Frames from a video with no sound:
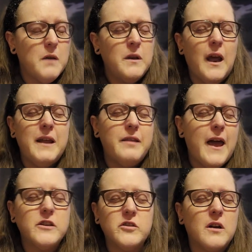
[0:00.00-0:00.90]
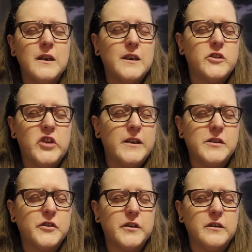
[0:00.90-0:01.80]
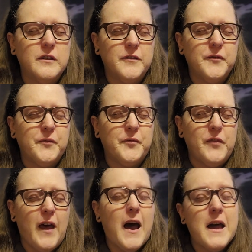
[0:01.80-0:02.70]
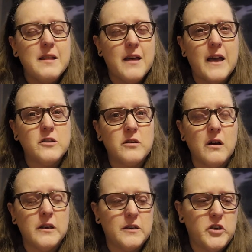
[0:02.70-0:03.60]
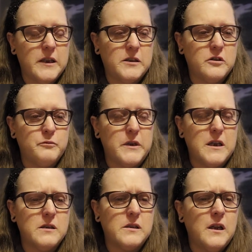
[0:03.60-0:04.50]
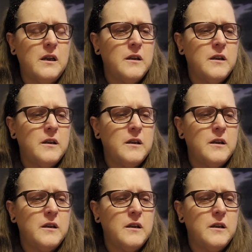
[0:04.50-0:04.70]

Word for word: I mean I latched on to Chester. I latched on to Chester because